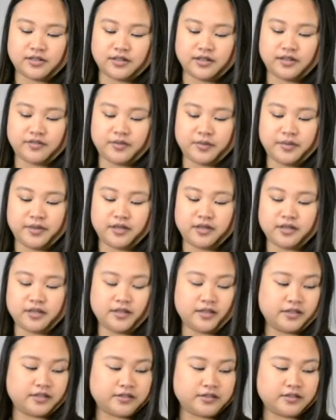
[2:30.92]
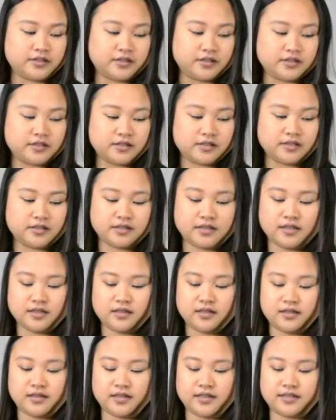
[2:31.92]
So I'll give them a
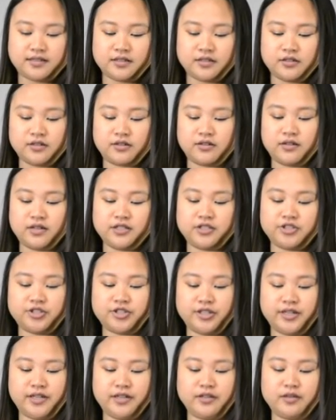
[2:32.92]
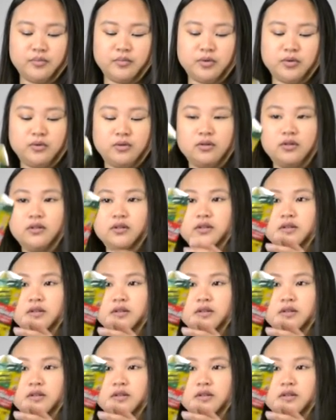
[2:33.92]
nice little crush in the bowl.